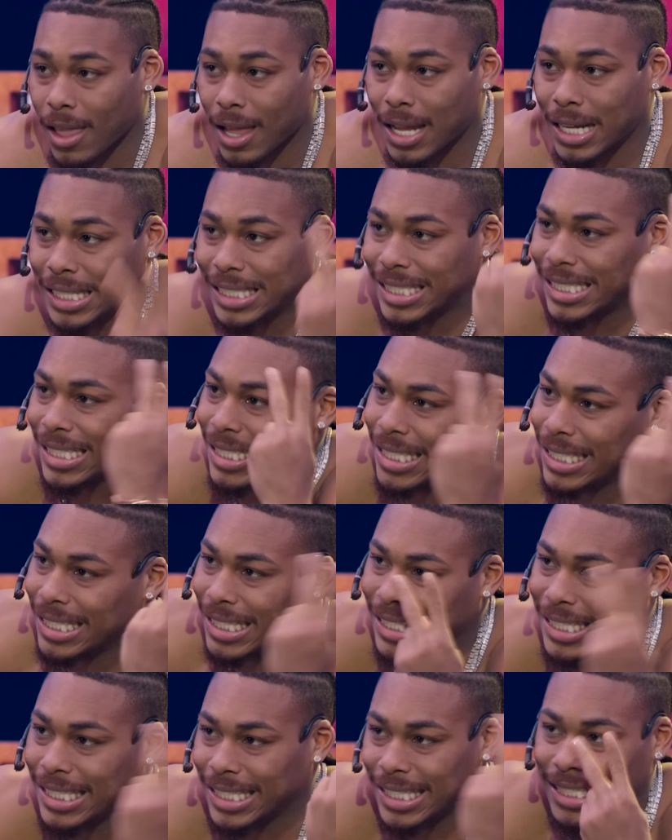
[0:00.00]
Justin
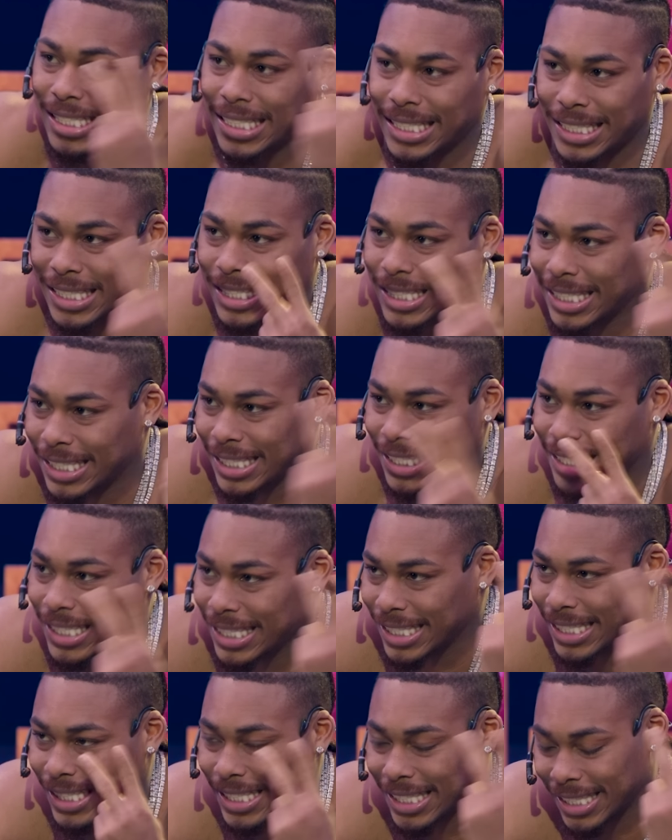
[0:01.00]
Jefferson in the building. Show
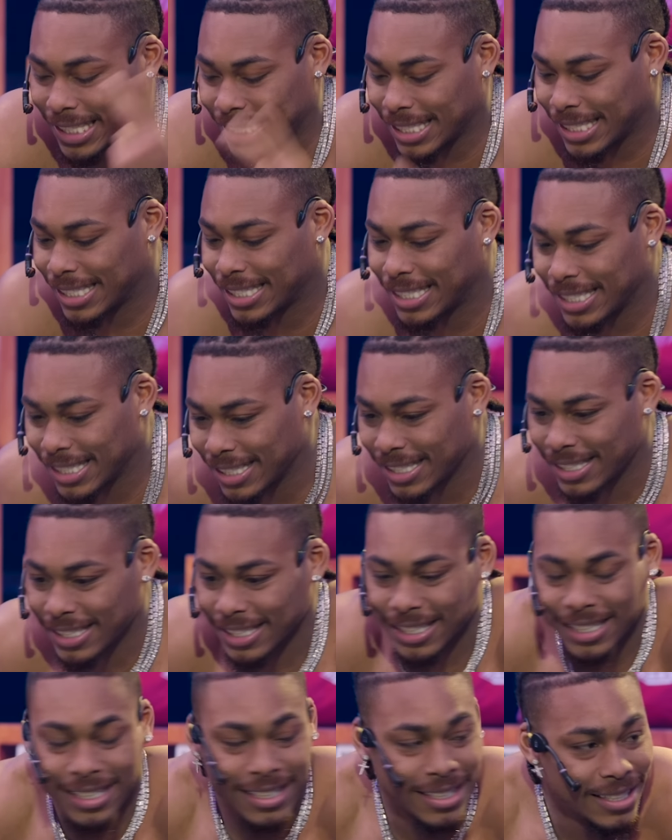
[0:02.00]
him some love, ladies and
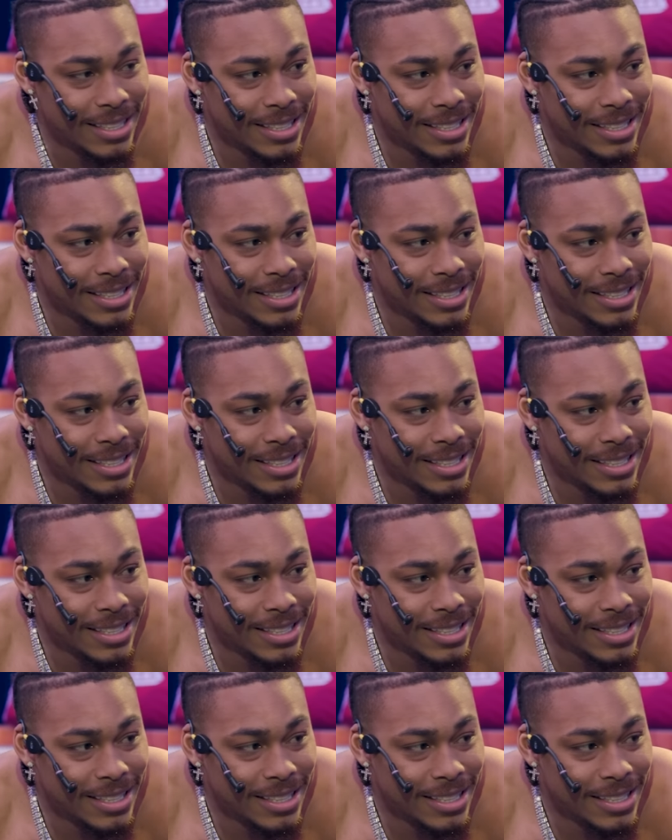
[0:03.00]
gentlemen.